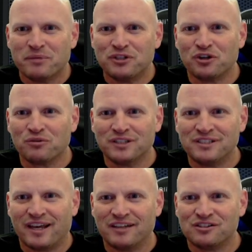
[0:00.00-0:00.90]
Make sure to run
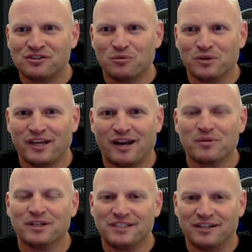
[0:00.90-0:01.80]
tests, thermal
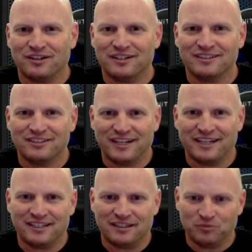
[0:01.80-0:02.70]
camera, etc. Good
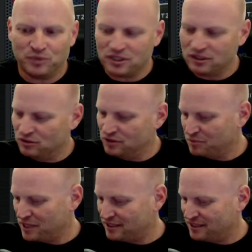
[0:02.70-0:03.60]
idea. We could do
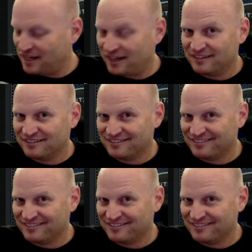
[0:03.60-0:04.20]
some of that today.